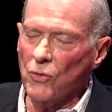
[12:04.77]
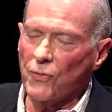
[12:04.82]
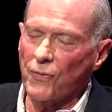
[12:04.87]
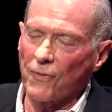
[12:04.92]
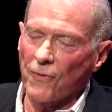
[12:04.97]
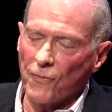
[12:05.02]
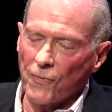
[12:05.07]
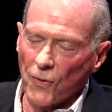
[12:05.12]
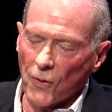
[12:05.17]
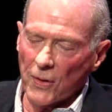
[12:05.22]
for
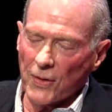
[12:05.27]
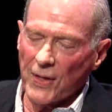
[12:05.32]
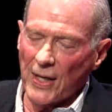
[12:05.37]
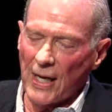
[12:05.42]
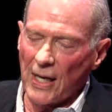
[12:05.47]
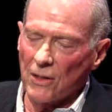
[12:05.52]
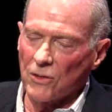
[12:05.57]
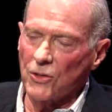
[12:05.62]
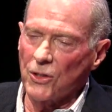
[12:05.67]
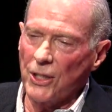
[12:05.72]

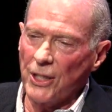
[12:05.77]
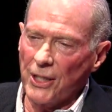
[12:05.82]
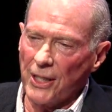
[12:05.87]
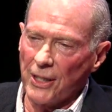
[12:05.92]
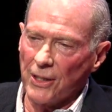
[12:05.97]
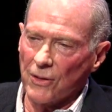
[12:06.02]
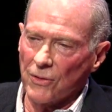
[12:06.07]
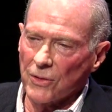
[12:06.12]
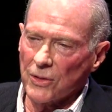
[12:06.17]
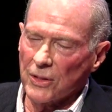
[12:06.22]
4,000
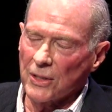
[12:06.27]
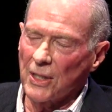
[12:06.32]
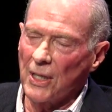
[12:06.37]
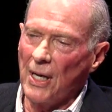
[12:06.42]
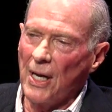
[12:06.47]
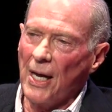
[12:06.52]
years,